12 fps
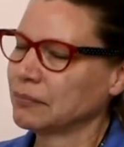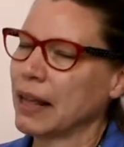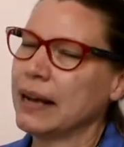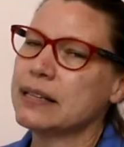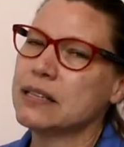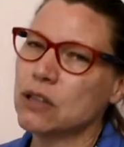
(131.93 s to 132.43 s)

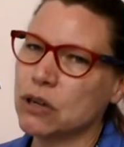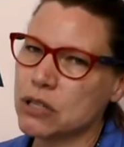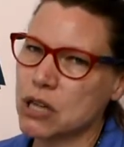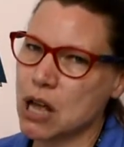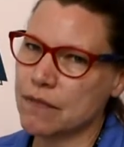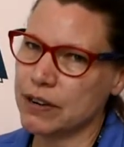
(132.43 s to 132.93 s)
It starts
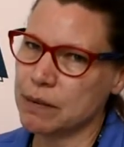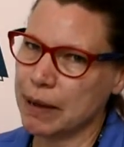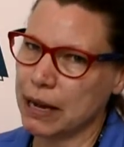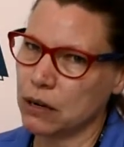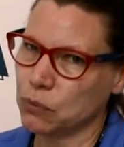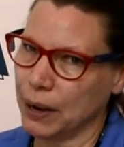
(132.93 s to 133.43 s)
off in a
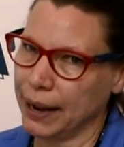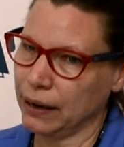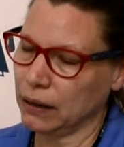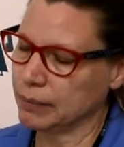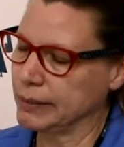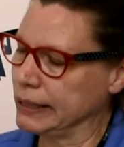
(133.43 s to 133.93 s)
bad way,
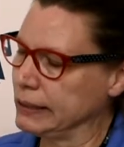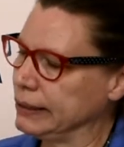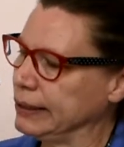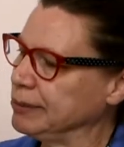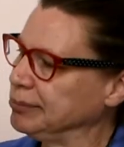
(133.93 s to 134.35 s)
I'm telling you.